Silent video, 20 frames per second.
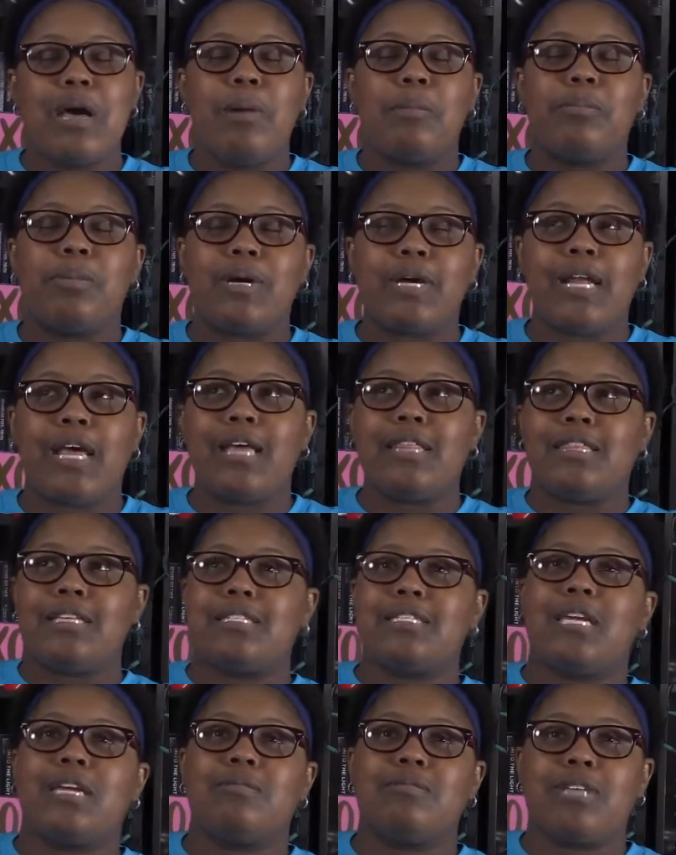but at the
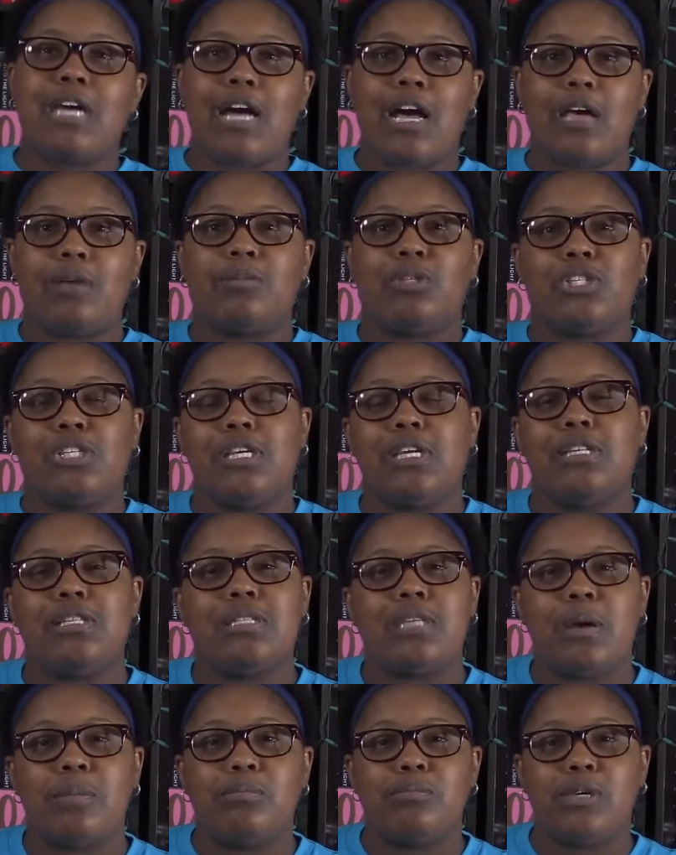same time she ends
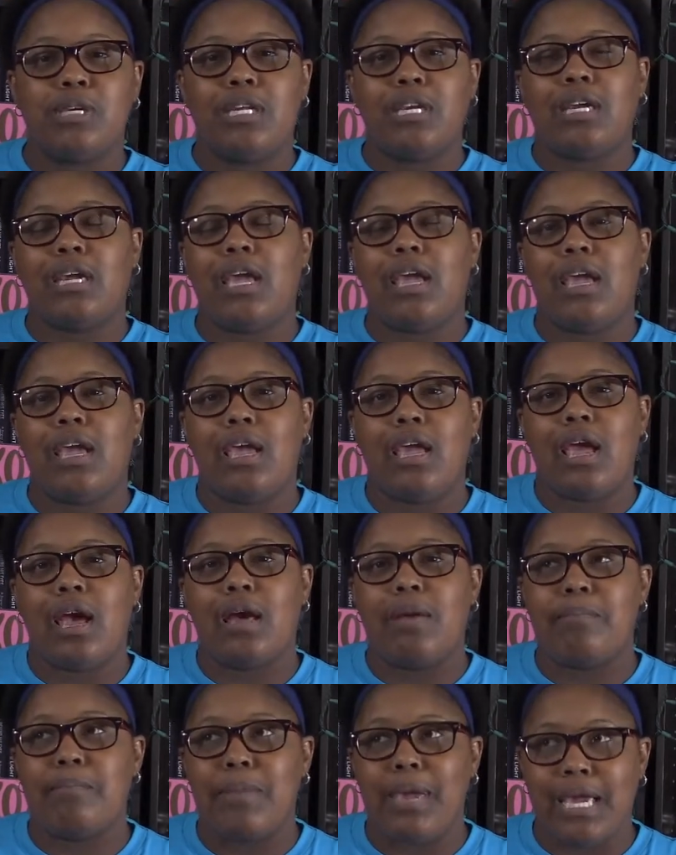up meeting a
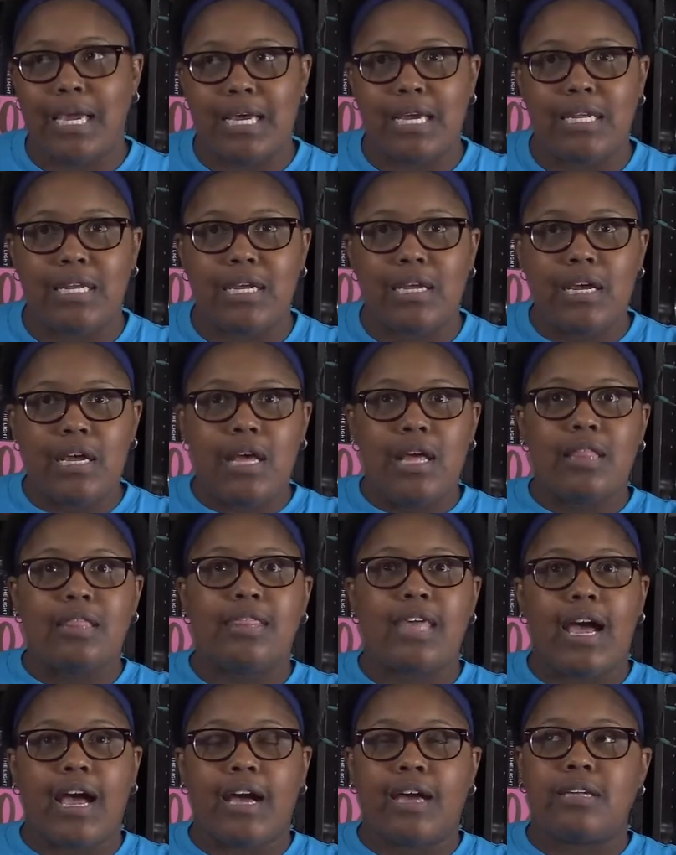man
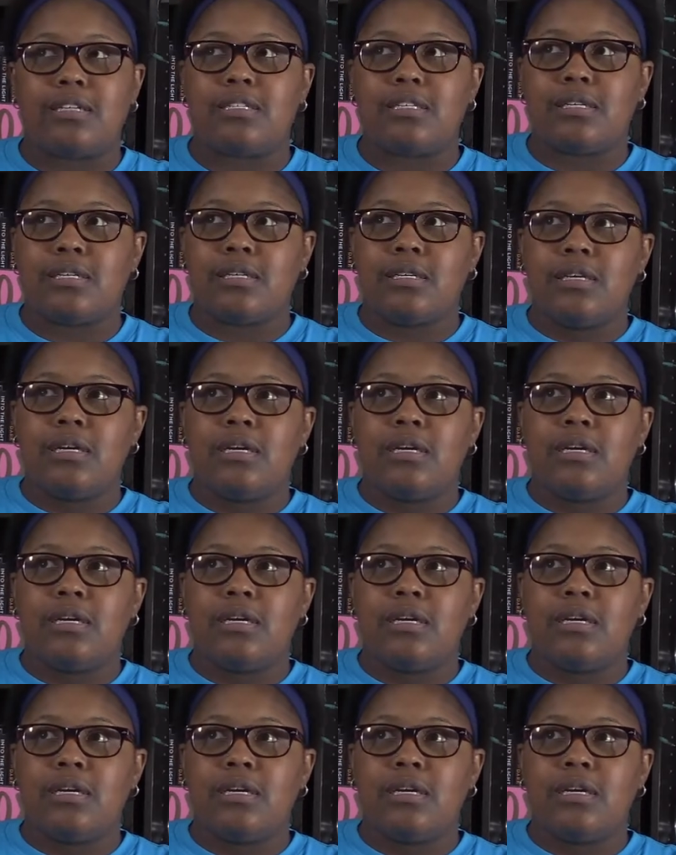that